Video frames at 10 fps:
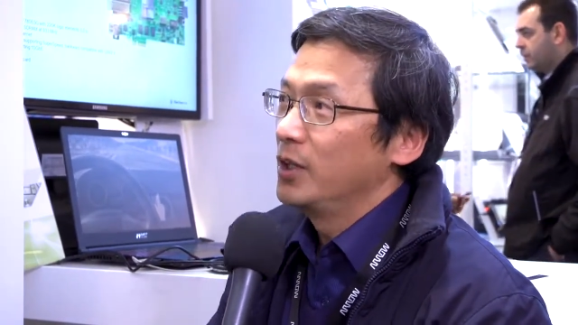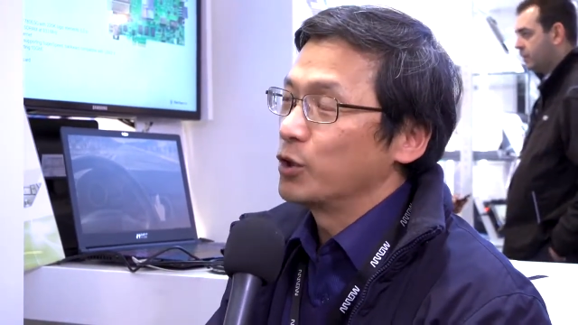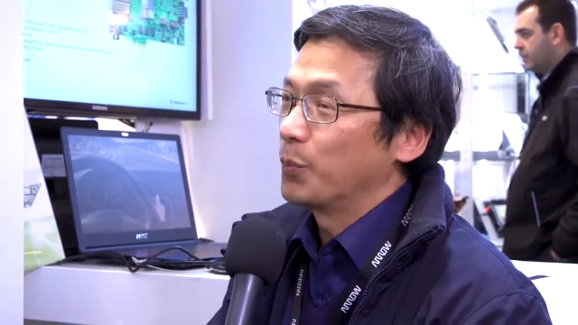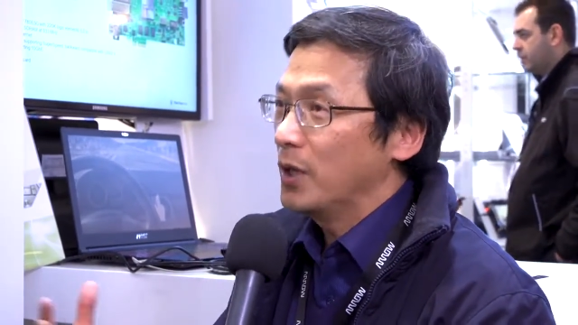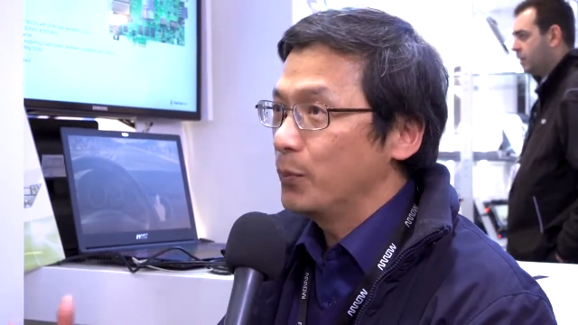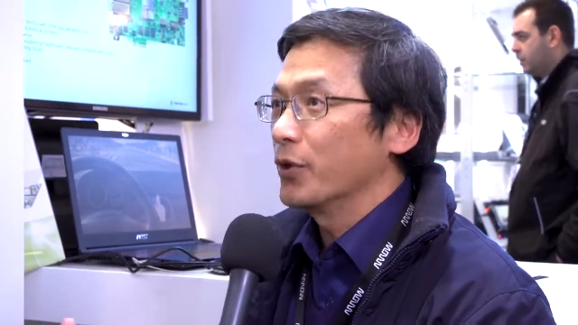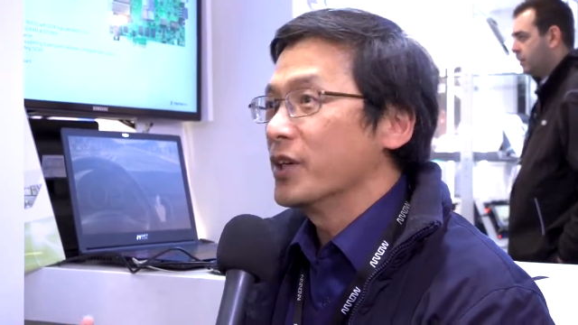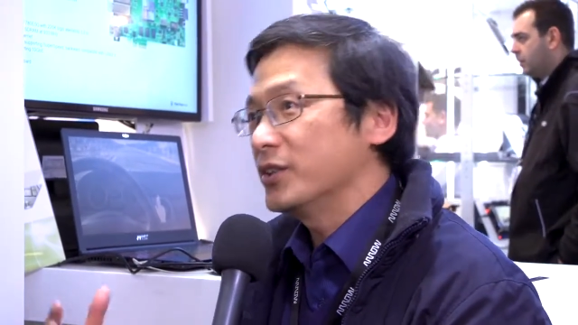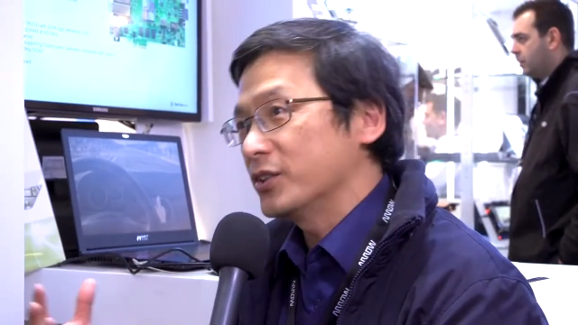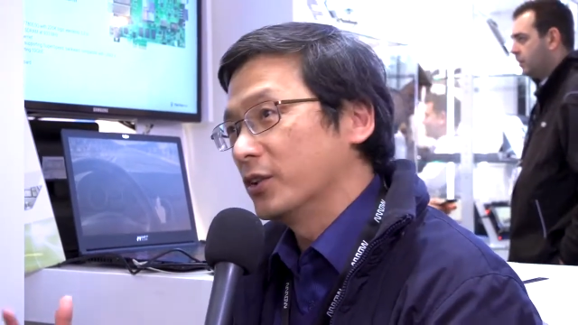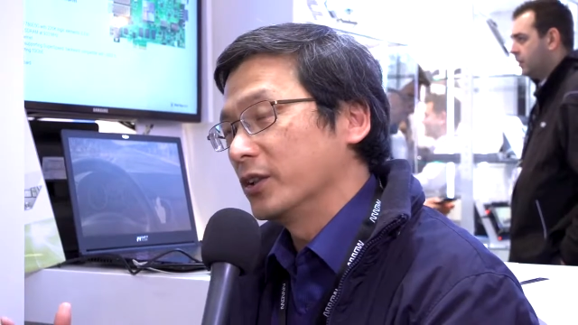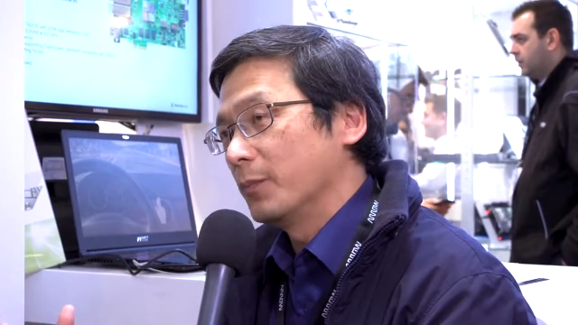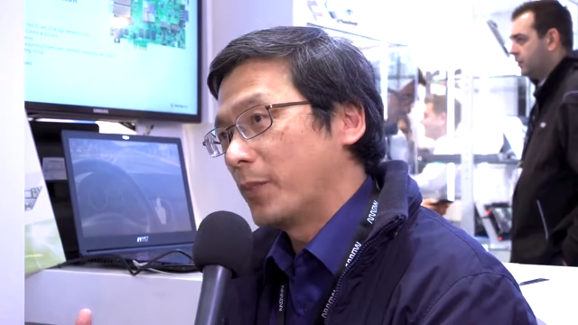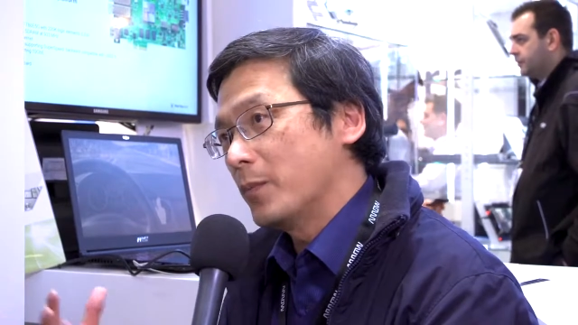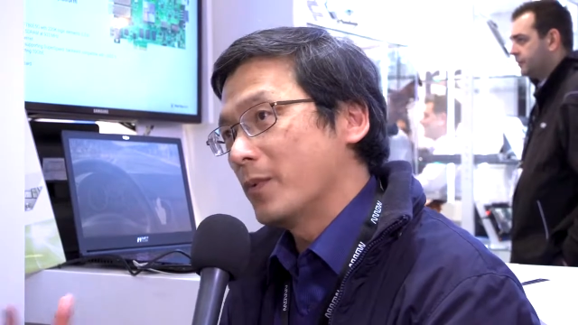Speaker 1: so people install the
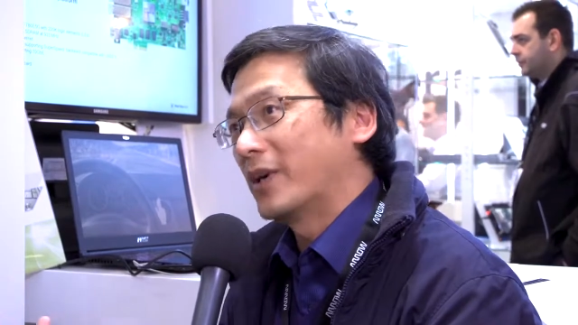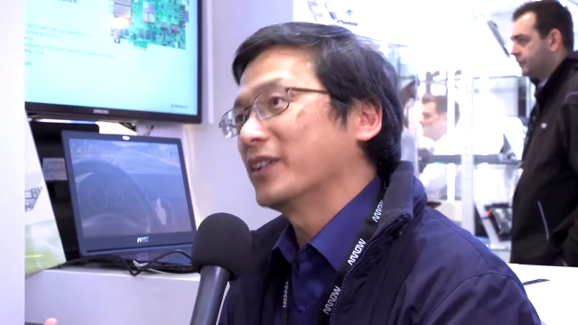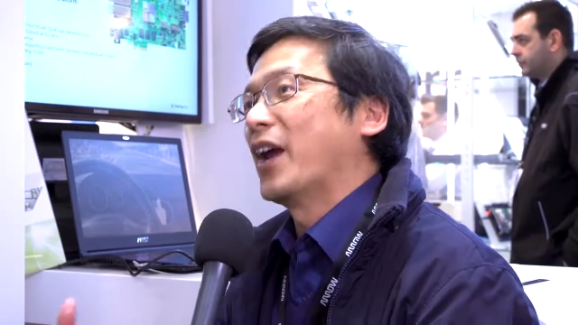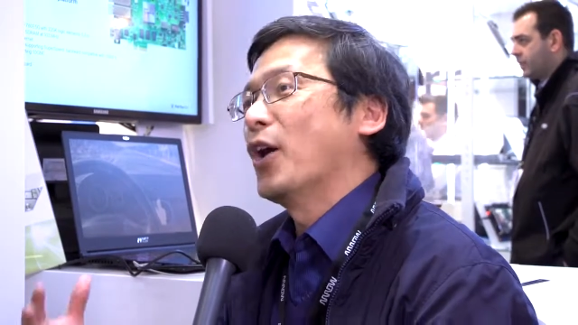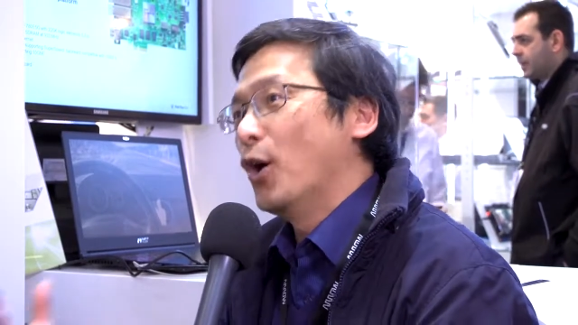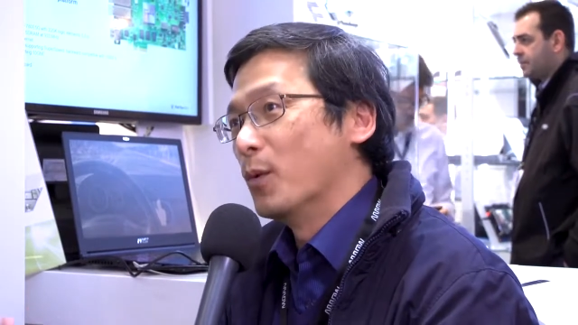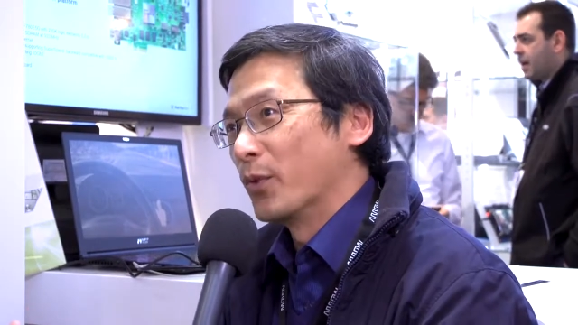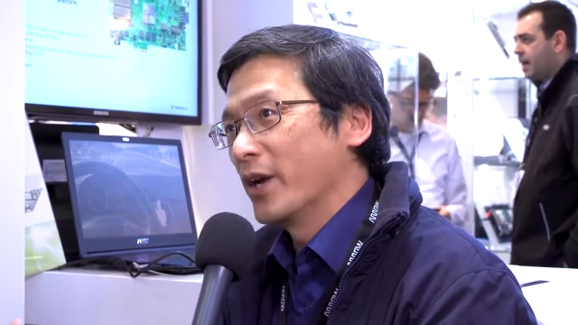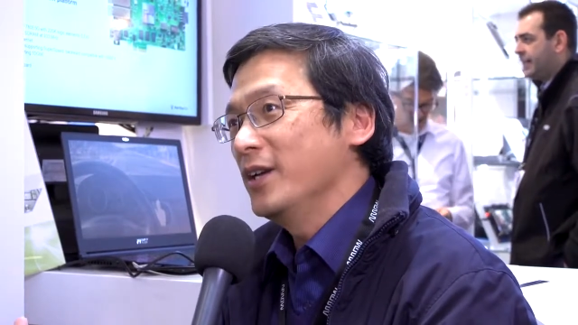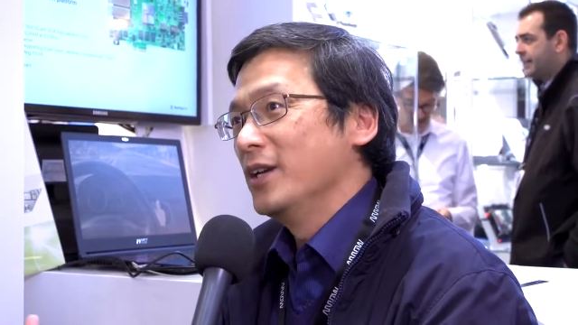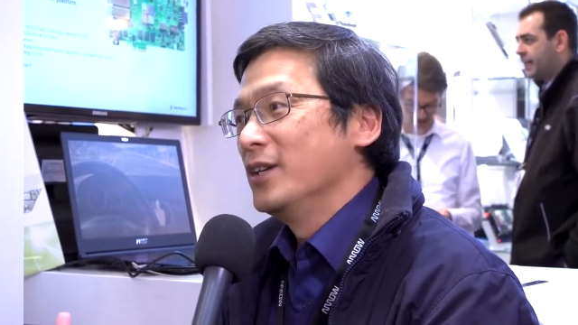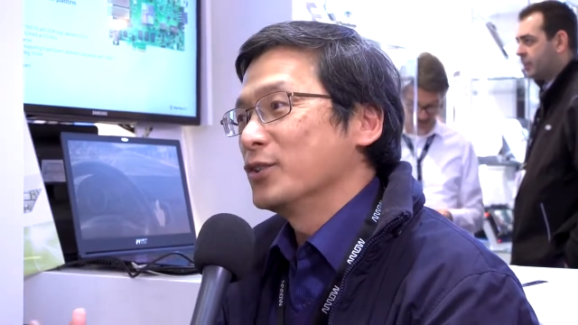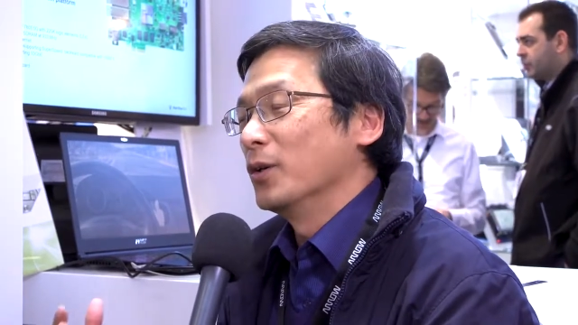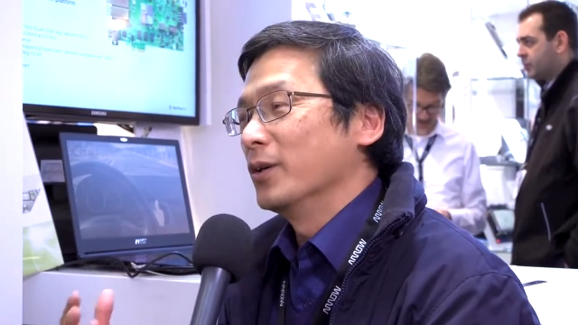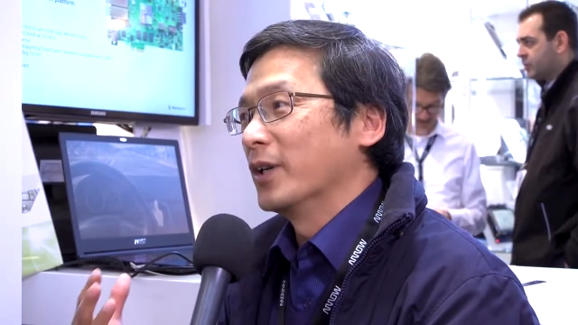baby monitor at home, right?
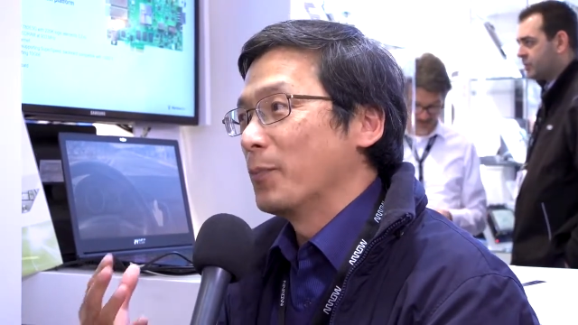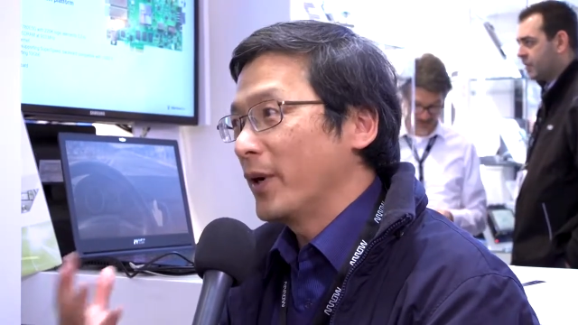So the